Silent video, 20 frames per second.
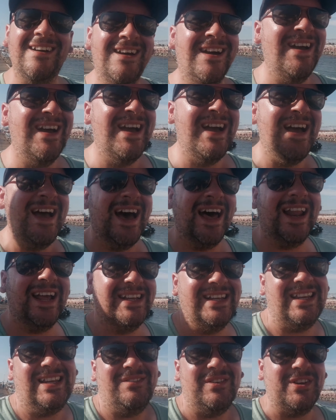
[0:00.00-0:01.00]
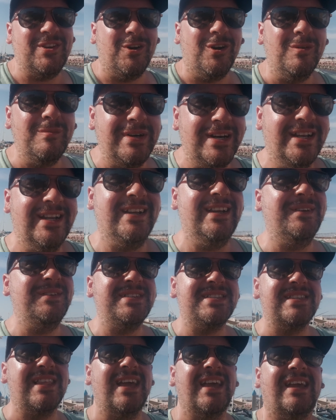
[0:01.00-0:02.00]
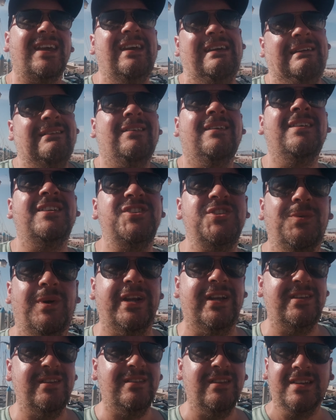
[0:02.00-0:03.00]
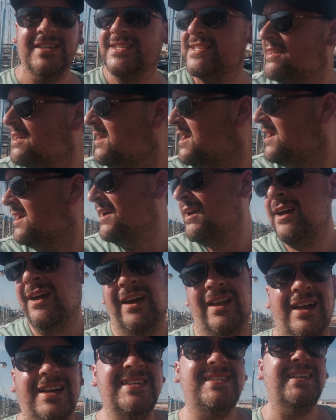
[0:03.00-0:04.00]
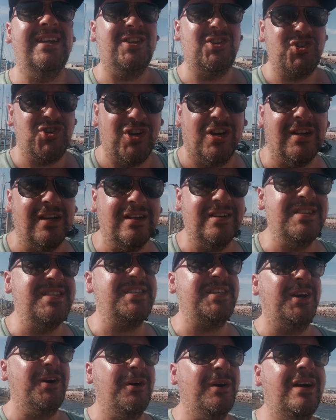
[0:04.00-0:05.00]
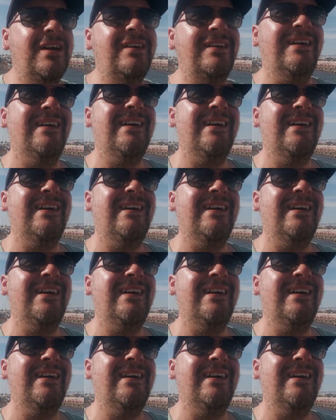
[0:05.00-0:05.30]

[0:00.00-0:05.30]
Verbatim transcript: and I didn't even know about it. It was like do you want to do this? And I said, sure. So